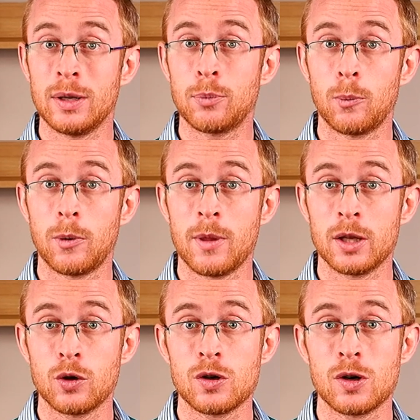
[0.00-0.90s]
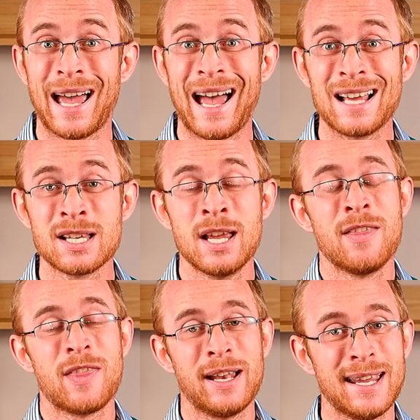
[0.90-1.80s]
only problem that your dog has,
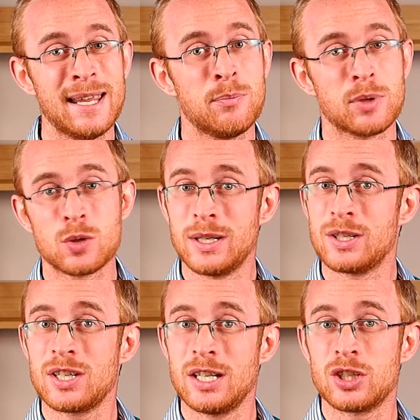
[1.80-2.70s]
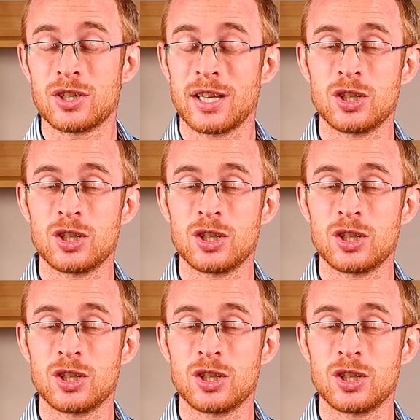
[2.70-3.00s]
then in in between seizures,